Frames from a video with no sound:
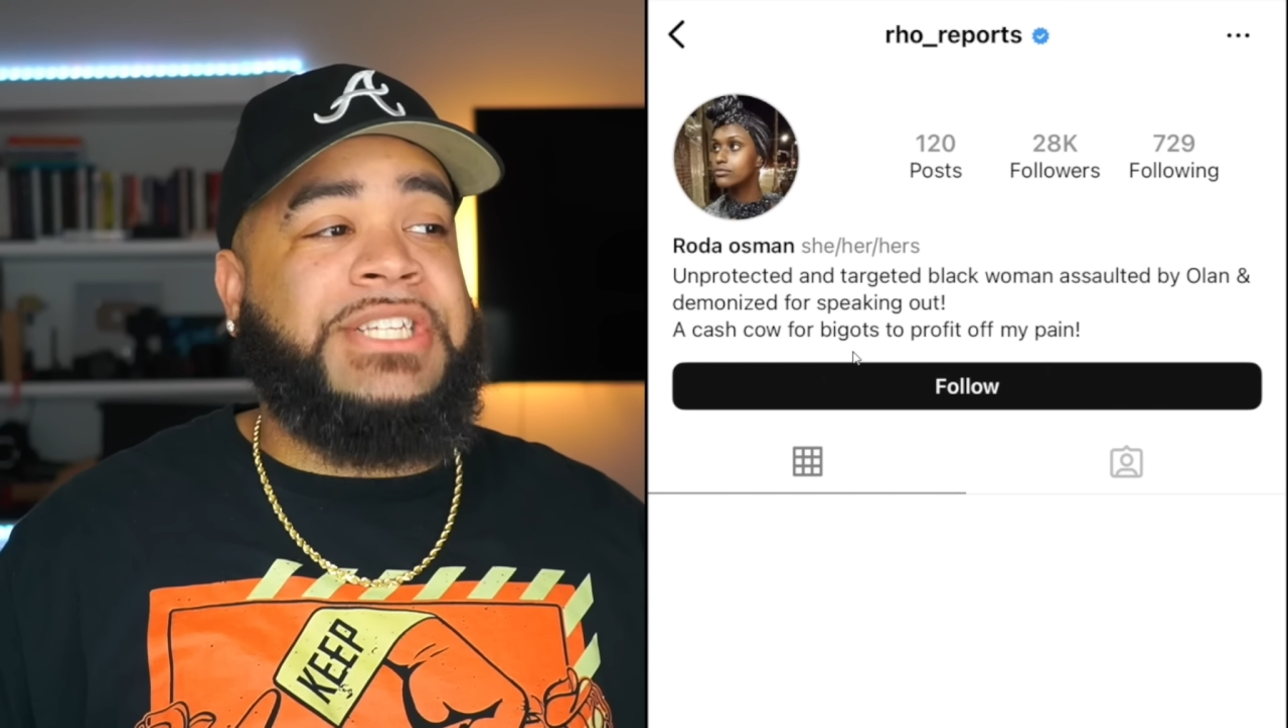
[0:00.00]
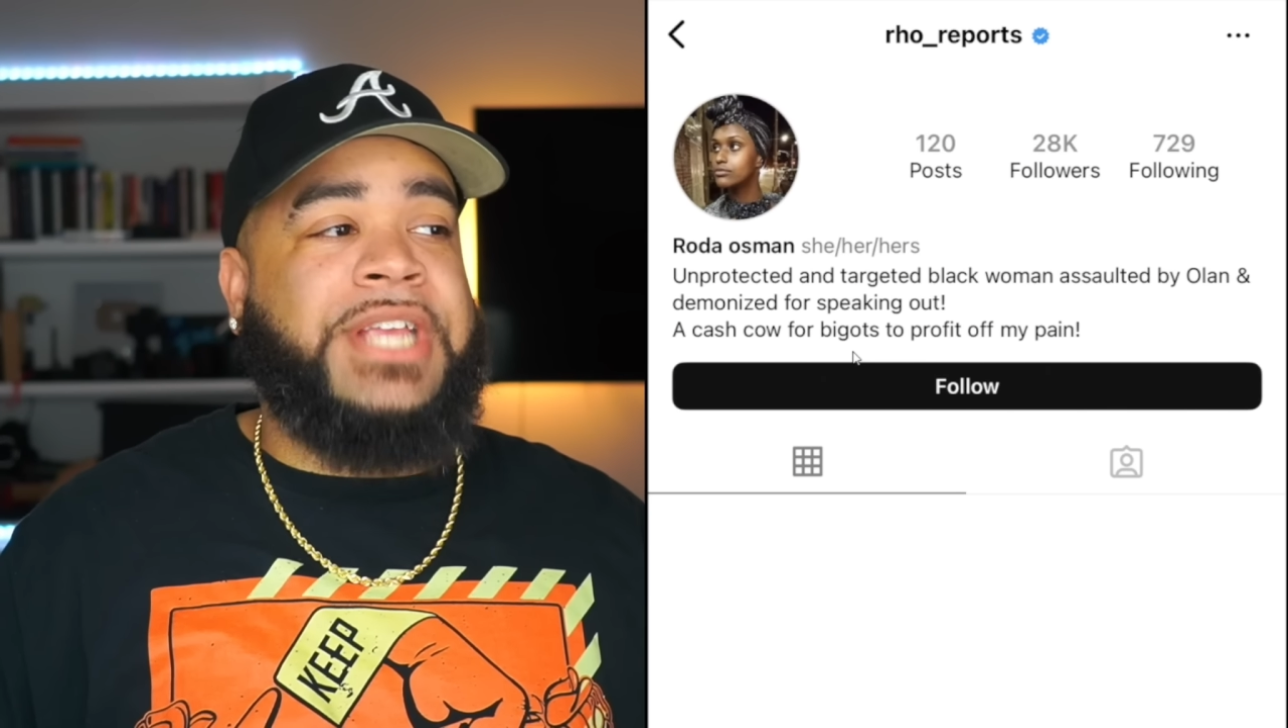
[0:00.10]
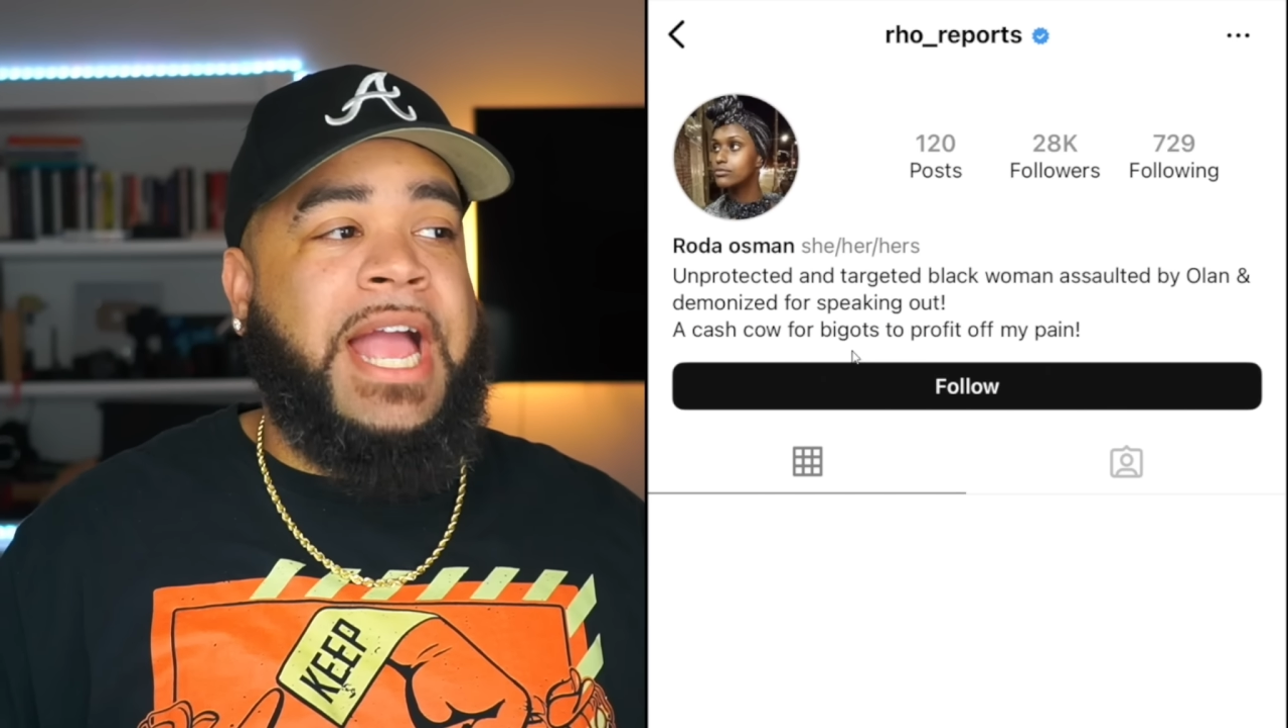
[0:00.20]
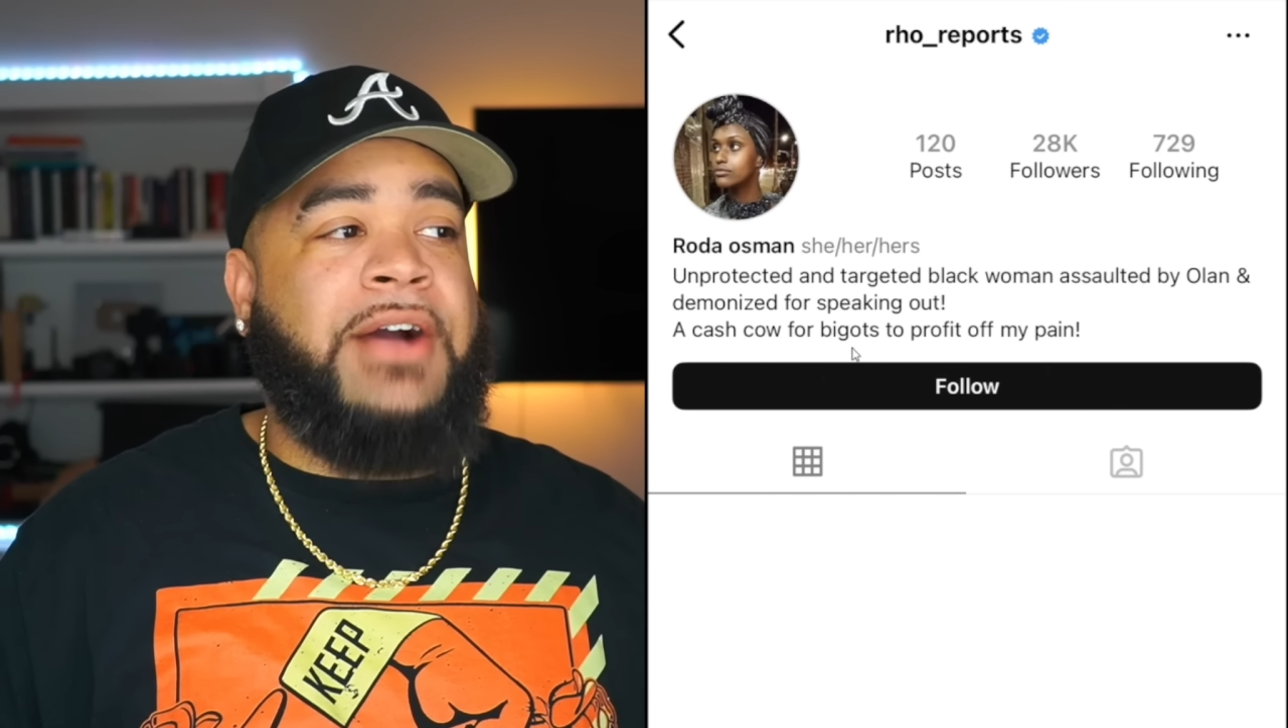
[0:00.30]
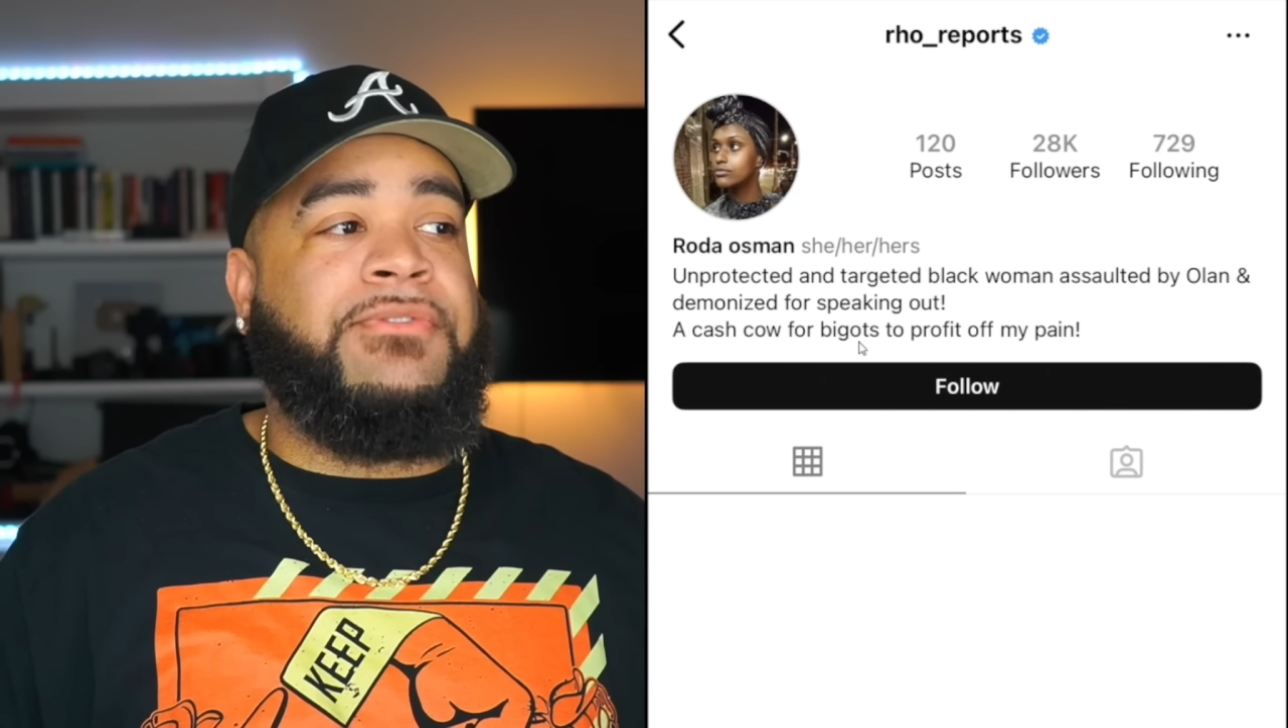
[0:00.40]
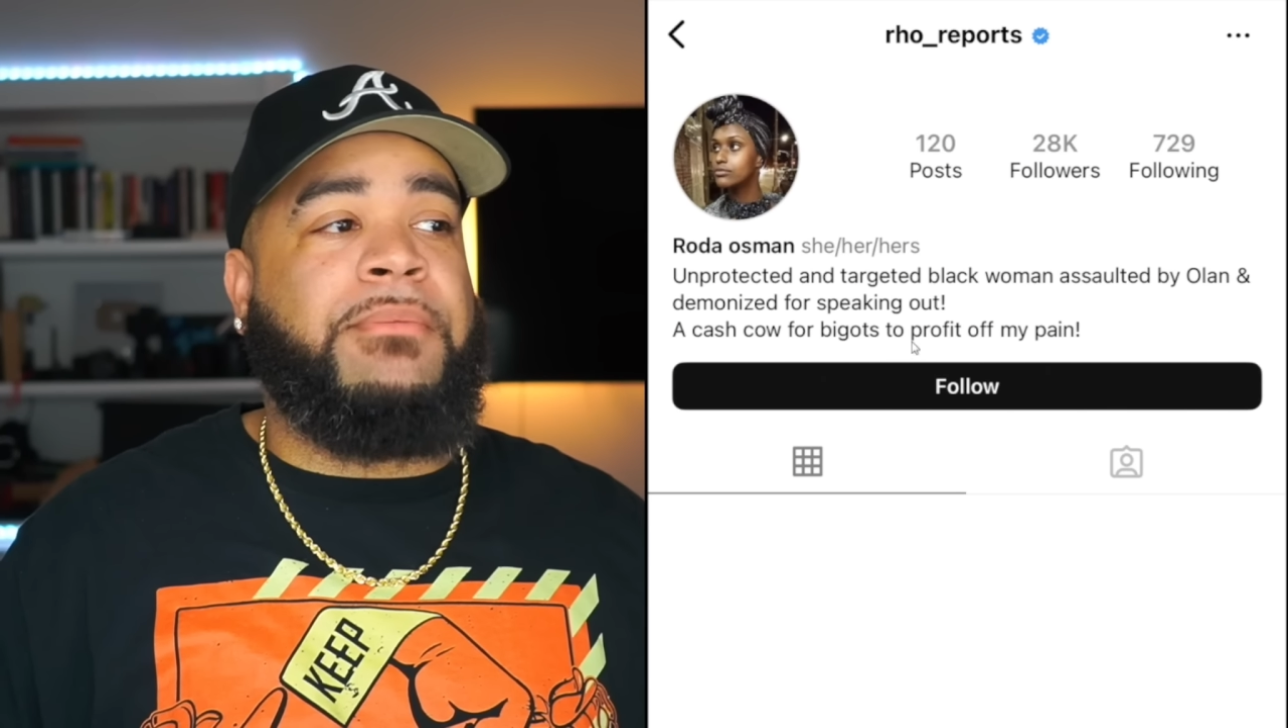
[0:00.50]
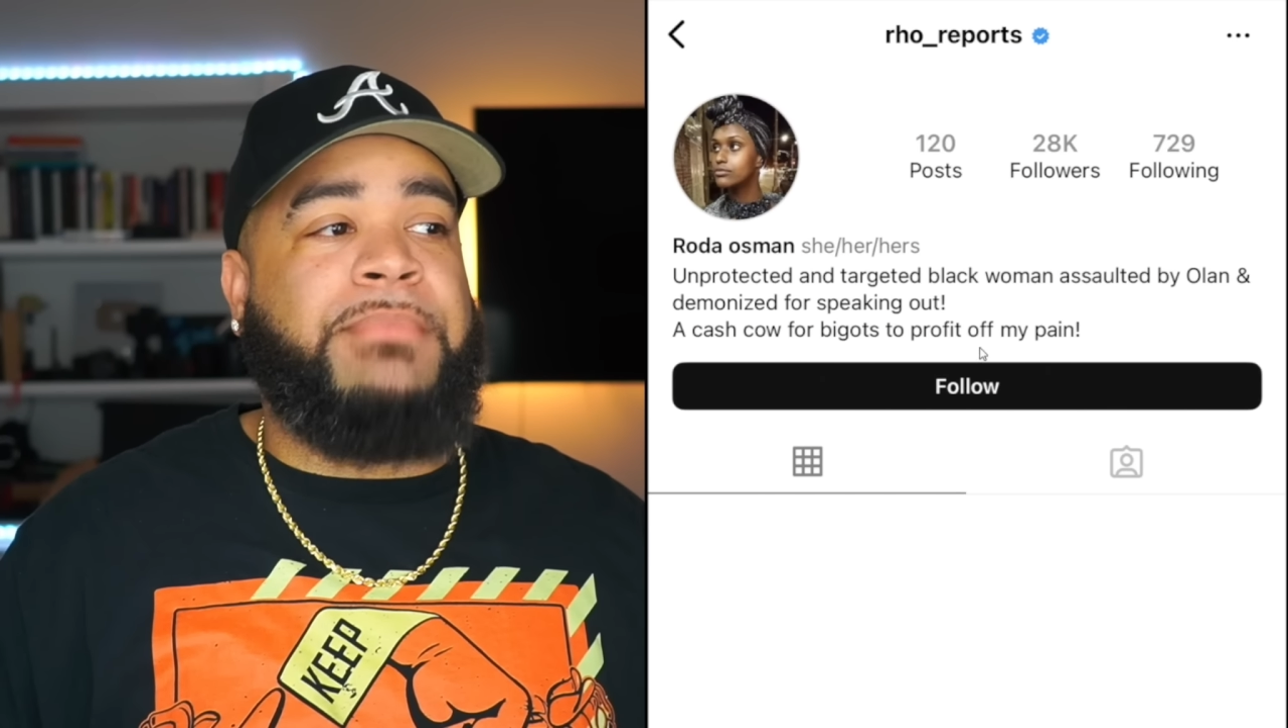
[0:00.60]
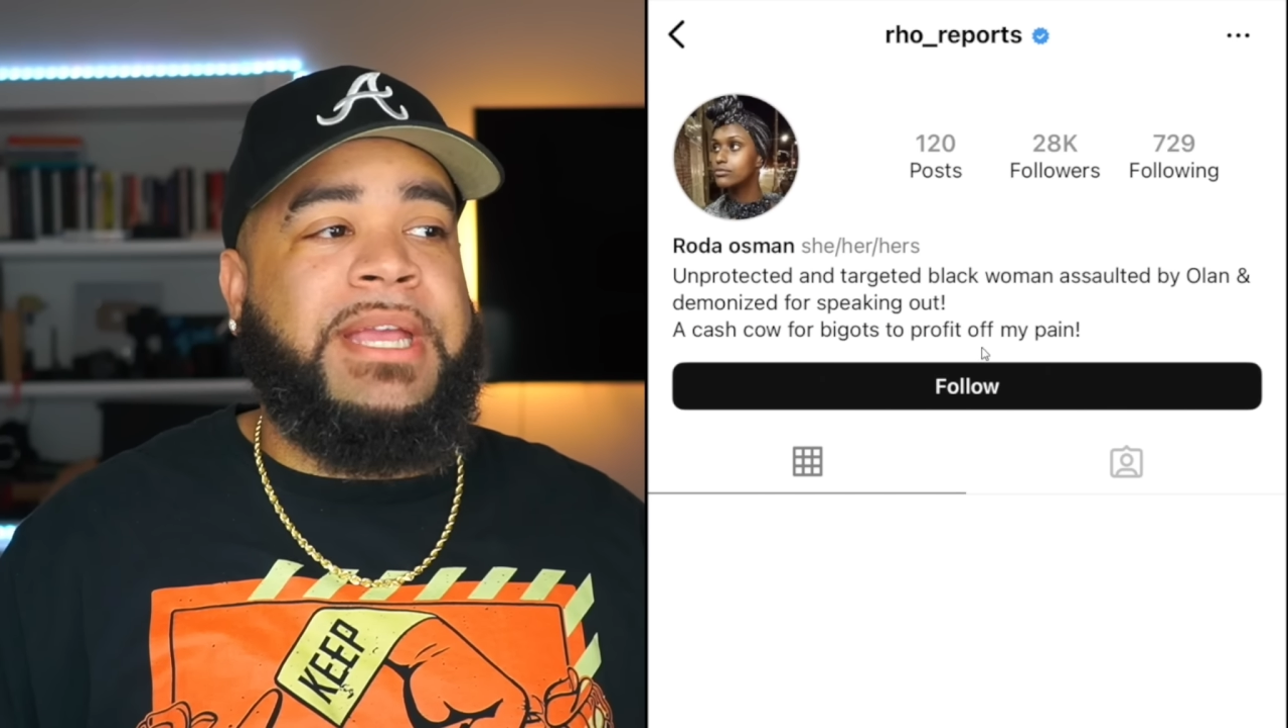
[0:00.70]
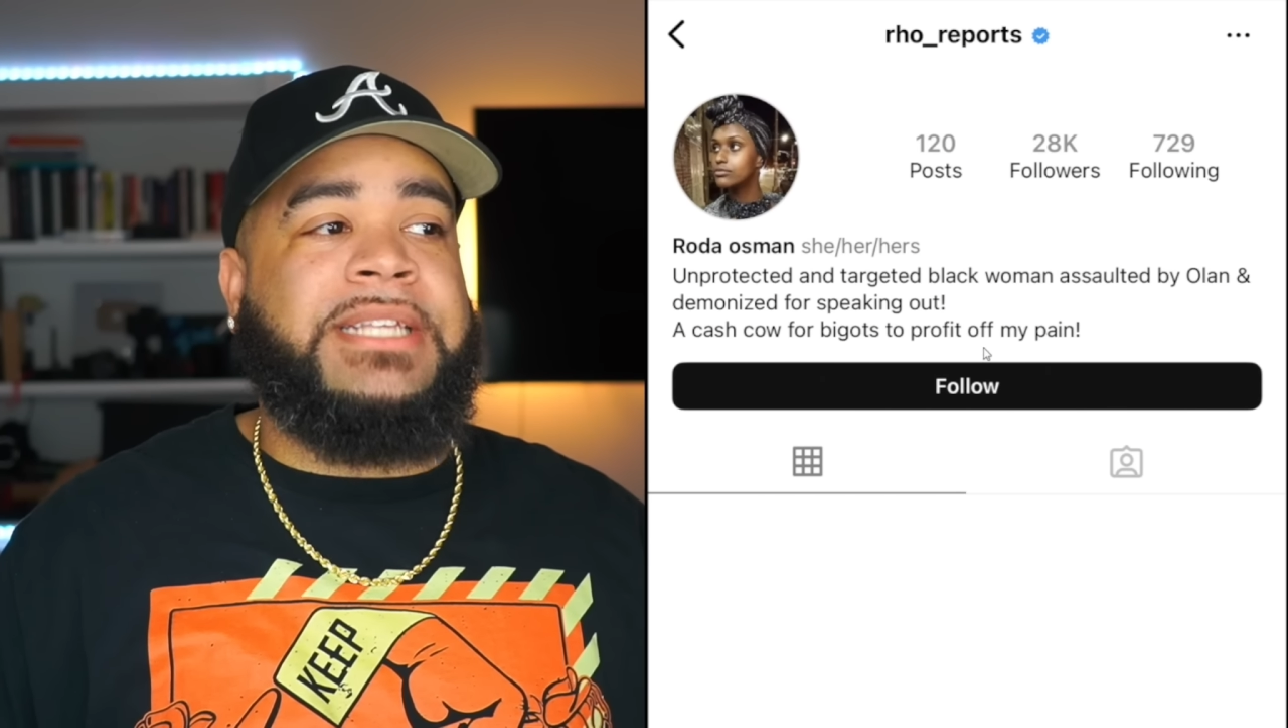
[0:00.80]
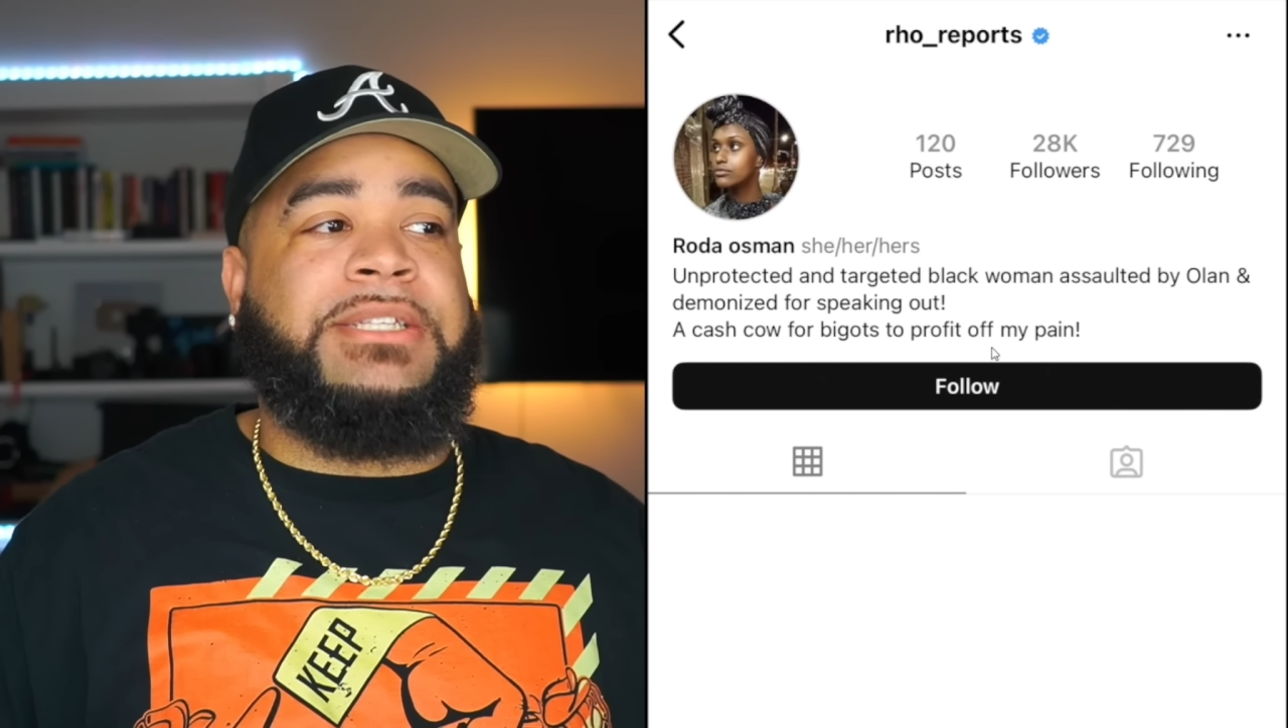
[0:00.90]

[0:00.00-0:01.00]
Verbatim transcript: cow for biggest